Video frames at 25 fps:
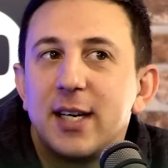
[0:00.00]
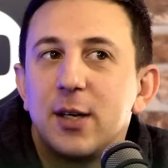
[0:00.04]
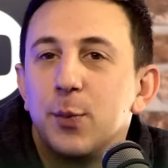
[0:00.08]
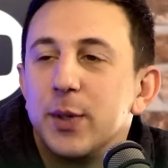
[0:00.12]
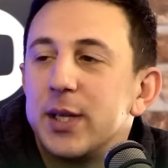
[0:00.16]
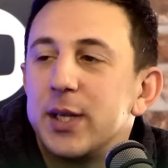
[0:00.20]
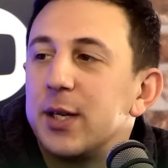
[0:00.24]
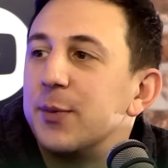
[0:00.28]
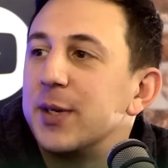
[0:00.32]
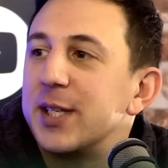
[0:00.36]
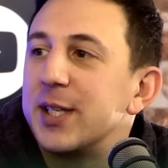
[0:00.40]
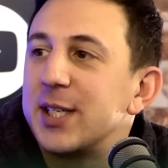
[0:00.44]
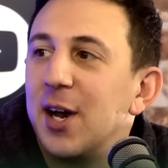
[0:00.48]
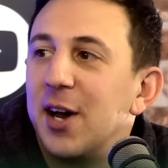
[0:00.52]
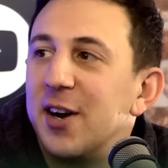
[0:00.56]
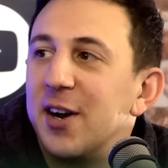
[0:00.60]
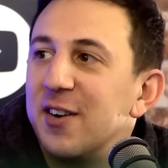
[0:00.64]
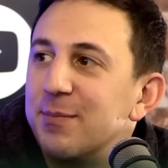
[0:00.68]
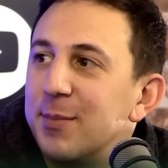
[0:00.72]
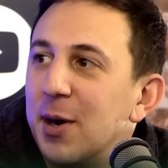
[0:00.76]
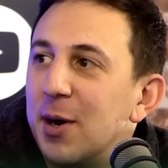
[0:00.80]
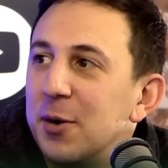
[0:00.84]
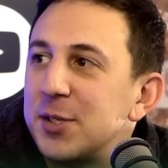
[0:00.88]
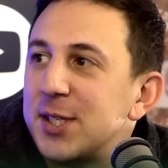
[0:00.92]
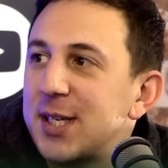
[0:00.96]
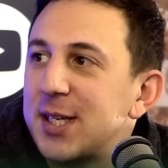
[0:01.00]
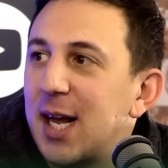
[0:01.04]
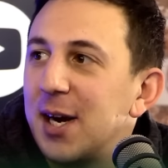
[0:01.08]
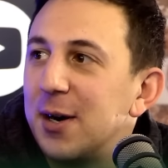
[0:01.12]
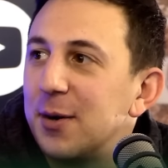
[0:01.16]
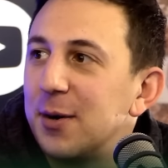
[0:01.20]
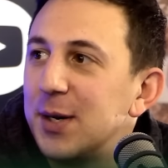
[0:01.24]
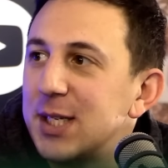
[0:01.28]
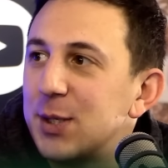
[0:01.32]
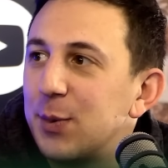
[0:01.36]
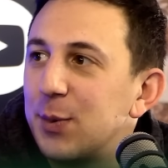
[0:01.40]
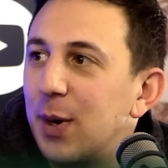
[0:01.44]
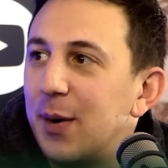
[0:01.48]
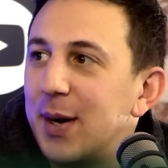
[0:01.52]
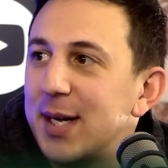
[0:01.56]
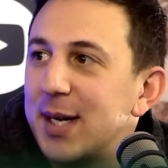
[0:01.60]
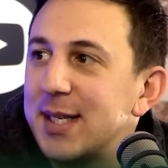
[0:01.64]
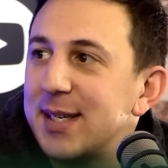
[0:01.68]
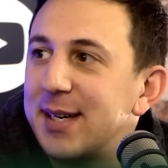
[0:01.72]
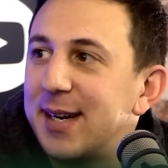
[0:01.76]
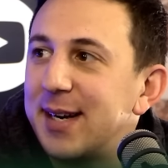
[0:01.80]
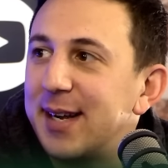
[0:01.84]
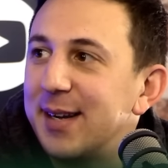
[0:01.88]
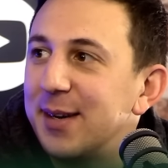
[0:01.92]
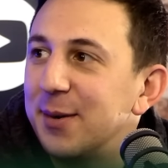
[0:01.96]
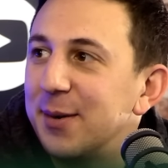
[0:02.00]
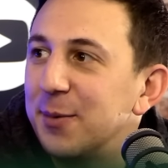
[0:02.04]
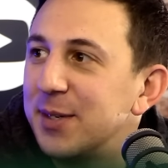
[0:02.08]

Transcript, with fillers: with the return of Mo Salah as well, hasn't it?